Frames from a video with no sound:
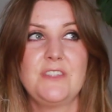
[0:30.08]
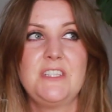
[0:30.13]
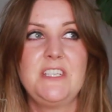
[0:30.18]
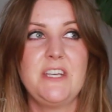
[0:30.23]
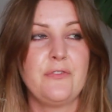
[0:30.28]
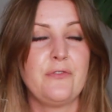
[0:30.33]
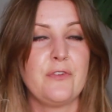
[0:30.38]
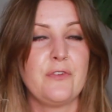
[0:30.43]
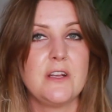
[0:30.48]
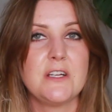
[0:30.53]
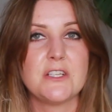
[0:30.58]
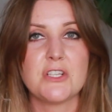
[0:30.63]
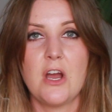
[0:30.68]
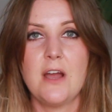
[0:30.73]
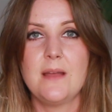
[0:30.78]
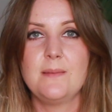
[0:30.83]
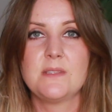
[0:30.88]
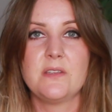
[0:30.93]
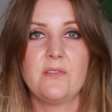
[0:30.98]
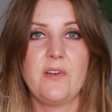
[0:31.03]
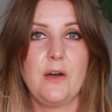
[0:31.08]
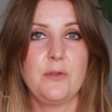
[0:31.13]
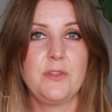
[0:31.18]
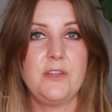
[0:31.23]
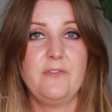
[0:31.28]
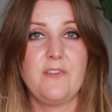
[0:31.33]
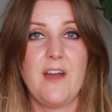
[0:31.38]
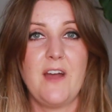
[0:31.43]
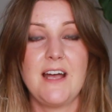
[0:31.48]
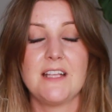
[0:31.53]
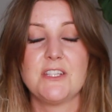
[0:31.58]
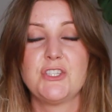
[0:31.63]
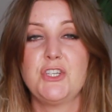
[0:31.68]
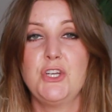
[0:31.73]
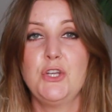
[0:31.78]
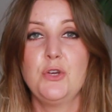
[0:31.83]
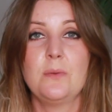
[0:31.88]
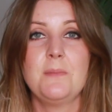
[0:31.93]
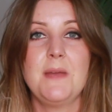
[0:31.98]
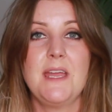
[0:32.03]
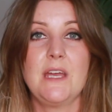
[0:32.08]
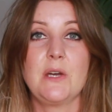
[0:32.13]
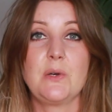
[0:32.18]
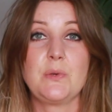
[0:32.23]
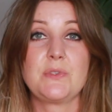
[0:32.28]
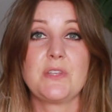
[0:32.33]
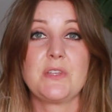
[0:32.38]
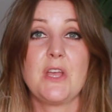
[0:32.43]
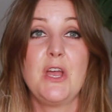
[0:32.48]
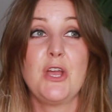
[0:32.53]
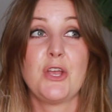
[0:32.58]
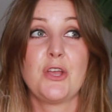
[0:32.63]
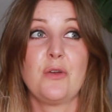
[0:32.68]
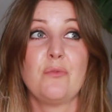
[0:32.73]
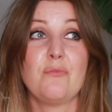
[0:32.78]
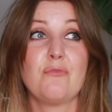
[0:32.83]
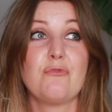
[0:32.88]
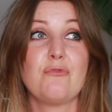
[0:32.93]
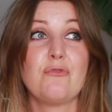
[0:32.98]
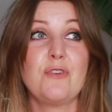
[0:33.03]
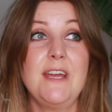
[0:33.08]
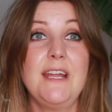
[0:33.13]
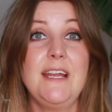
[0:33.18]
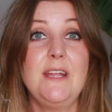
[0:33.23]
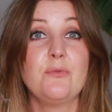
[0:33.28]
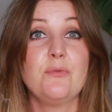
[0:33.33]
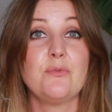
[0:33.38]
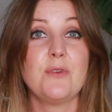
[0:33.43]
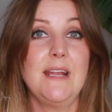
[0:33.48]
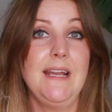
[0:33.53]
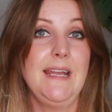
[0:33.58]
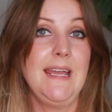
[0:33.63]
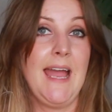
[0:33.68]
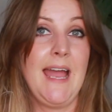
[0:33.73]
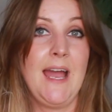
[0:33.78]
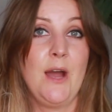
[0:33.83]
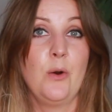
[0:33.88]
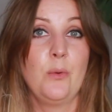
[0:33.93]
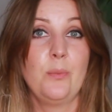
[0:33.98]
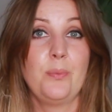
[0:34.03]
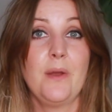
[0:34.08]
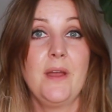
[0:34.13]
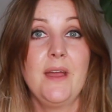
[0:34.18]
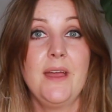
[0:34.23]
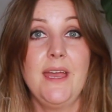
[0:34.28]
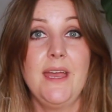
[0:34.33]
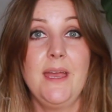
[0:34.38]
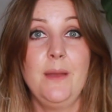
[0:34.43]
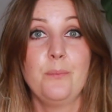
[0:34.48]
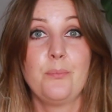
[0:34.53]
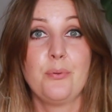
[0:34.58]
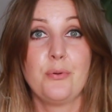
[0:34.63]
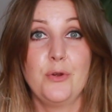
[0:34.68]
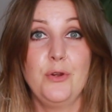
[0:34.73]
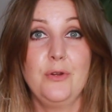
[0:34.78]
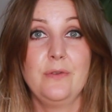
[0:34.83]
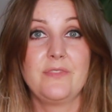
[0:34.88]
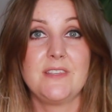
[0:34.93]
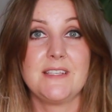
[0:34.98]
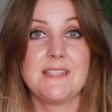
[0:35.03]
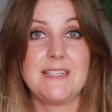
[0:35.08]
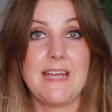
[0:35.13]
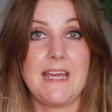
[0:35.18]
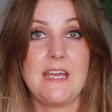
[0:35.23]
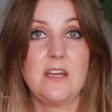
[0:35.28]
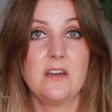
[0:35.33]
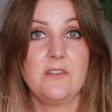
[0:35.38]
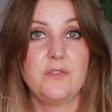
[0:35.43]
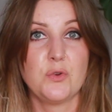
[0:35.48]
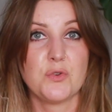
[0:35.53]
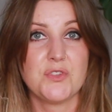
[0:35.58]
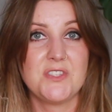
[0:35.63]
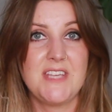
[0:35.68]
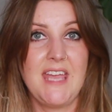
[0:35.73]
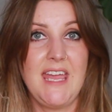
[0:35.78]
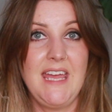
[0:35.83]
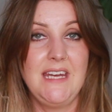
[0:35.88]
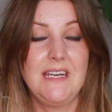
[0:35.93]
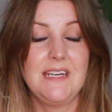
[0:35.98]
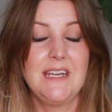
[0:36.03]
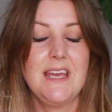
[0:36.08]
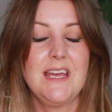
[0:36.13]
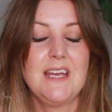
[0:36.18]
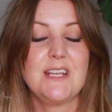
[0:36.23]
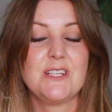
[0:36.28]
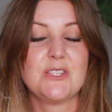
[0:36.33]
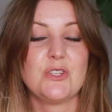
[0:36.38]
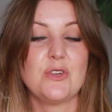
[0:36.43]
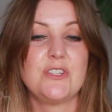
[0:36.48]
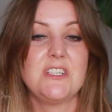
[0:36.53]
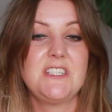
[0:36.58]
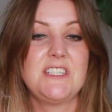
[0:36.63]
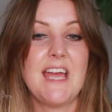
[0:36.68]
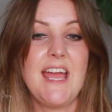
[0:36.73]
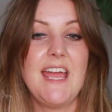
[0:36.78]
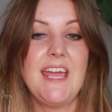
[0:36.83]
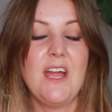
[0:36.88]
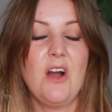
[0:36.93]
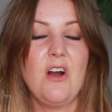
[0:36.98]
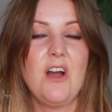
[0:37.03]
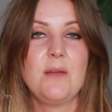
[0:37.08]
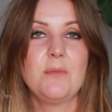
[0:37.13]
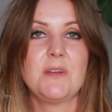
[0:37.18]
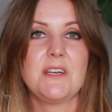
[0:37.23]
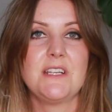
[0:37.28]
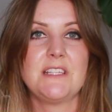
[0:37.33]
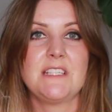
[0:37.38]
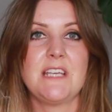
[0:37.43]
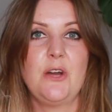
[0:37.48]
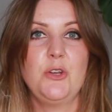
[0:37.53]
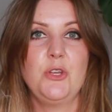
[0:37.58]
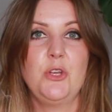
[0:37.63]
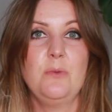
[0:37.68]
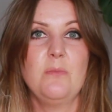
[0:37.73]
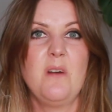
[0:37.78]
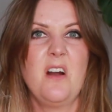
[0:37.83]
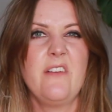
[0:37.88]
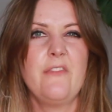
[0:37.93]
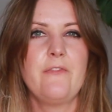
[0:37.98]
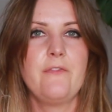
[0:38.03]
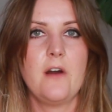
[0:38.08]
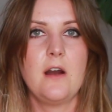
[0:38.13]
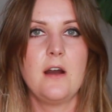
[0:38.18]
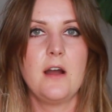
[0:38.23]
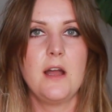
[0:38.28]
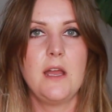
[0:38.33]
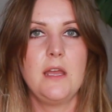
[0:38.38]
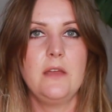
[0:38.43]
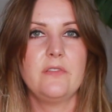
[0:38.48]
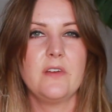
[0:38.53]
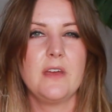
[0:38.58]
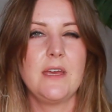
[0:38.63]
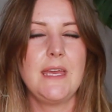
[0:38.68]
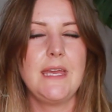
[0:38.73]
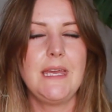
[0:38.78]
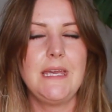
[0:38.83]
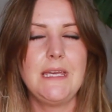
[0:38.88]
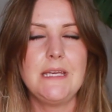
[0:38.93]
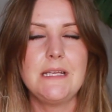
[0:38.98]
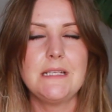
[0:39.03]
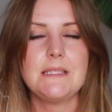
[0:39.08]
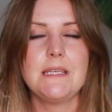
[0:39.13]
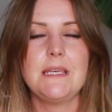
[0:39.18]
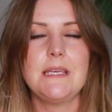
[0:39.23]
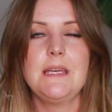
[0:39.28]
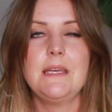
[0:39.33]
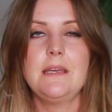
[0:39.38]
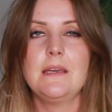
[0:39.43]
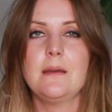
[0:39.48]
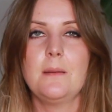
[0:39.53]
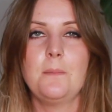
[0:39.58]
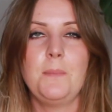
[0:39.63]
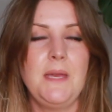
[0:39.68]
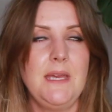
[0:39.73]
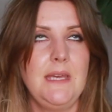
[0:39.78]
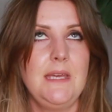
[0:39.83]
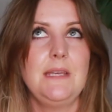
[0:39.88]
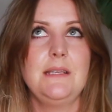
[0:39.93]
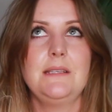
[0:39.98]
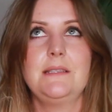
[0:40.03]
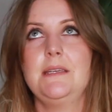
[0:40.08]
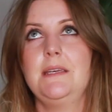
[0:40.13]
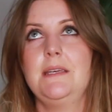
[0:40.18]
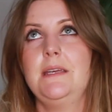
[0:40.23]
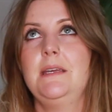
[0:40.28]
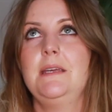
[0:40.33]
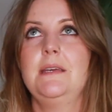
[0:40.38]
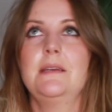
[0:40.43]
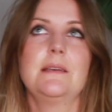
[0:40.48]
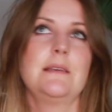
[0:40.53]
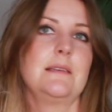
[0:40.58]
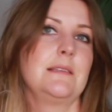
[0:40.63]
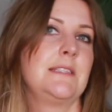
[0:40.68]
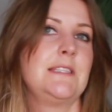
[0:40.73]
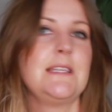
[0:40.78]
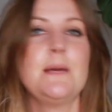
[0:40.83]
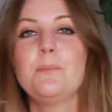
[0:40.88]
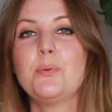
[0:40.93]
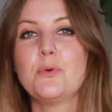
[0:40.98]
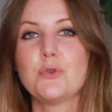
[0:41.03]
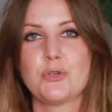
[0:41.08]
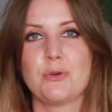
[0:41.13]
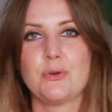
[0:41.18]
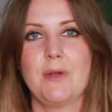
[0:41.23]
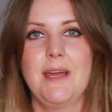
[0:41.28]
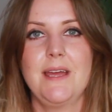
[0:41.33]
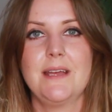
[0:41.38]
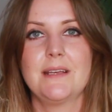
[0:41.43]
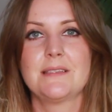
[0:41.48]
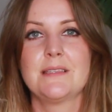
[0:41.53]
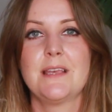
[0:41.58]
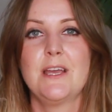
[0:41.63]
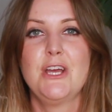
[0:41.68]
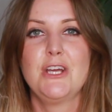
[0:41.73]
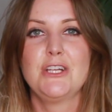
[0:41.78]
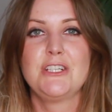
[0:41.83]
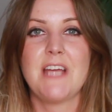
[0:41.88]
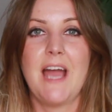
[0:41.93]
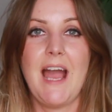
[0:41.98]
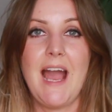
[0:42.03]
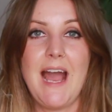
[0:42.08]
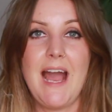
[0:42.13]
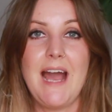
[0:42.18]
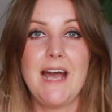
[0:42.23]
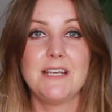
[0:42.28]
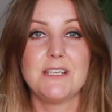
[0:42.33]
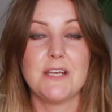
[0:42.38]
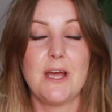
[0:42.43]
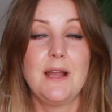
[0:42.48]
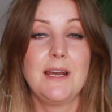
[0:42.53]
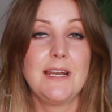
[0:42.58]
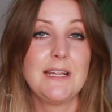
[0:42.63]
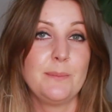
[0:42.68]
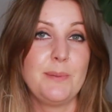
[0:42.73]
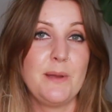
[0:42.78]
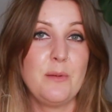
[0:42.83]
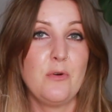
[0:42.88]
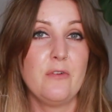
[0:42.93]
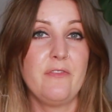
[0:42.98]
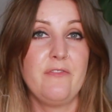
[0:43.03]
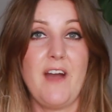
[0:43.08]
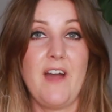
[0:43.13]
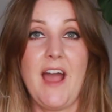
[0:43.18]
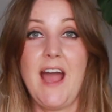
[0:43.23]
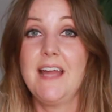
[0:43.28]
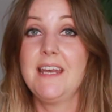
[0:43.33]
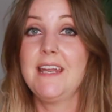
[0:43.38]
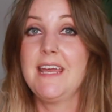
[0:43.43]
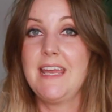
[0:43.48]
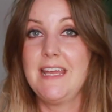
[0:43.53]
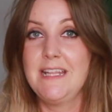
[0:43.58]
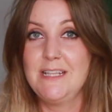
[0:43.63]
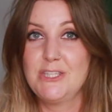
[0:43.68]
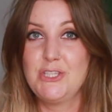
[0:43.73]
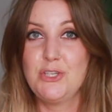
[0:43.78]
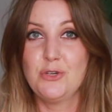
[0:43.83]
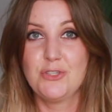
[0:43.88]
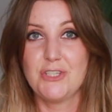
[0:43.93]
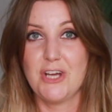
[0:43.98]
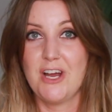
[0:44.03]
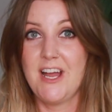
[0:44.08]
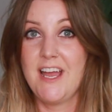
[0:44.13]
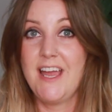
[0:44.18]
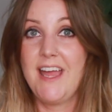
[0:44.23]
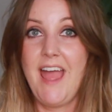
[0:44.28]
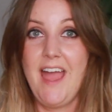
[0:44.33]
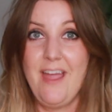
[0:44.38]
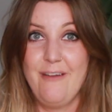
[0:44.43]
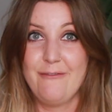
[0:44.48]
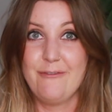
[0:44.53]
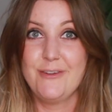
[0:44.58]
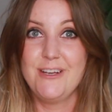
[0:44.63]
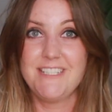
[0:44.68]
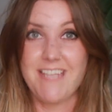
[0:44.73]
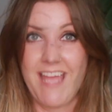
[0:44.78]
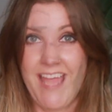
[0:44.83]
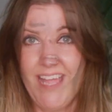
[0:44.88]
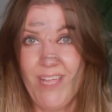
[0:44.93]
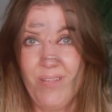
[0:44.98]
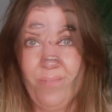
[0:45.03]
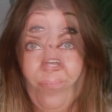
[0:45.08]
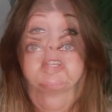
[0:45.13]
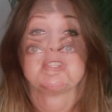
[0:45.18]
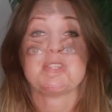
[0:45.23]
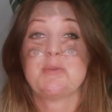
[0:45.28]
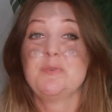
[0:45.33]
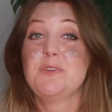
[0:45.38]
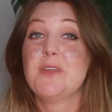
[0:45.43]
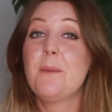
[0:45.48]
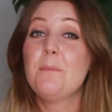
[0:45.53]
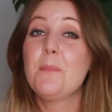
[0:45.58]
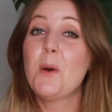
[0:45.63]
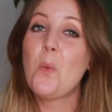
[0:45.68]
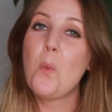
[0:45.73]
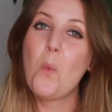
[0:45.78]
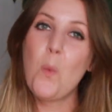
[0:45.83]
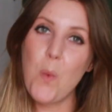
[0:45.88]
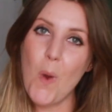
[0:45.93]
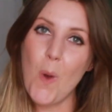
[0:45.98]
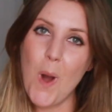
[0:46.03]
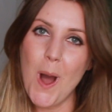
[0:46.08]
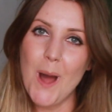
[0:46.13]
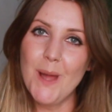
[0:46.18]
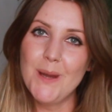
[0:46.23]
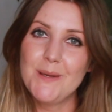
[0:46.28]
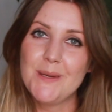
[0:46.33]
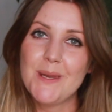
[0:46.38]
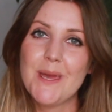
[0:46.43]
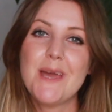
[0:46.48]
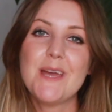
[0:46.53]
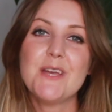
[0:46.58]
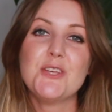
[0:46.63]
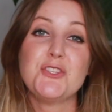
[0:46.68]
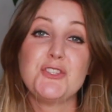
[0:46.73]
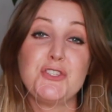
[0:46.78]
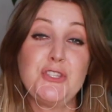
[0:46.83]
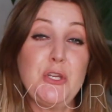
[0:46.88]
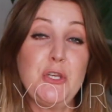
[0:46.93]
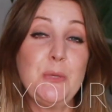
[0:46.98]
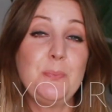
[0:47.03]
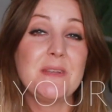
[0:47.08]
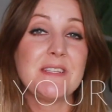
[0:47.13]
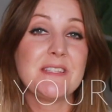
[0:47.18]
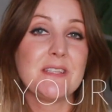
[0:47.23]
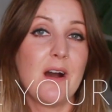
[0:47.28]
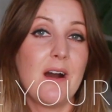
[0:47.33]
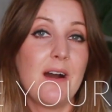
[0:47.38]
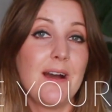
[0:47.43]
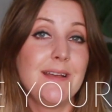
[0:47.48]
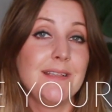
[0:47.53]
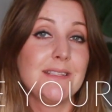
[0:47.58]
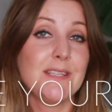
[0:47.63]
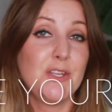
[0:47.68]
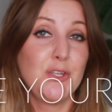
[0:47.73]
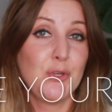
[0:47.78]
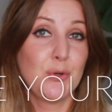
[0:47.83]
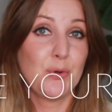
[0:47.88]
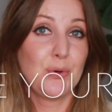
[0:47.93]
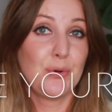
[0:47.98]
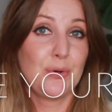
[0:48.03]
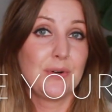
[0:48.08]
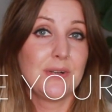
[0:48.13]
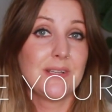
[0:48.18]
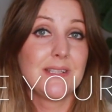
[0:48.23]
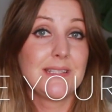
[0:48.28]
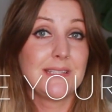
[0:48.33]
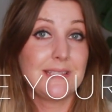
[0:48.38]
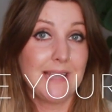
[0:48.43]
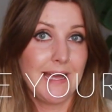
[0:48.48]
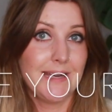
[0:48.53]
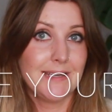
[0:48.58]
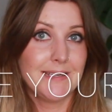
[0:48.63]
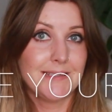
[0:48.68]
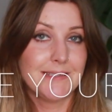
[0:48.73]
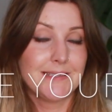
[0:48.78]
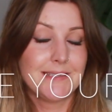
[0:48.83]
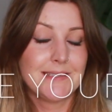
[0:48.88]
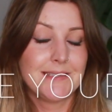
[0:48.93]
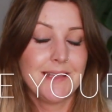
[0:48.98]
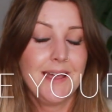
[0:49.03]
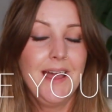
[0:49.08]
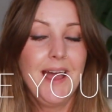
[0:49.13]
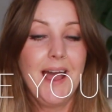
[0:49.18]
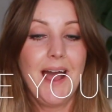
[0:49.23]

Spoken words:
different types of healthy fats to your meals can really help improve the state of your skin. So today I'm going to tell you my 5 easy peasy simple tricks to add a little bit more fat into your diet every day. So number 1, supersize your salads.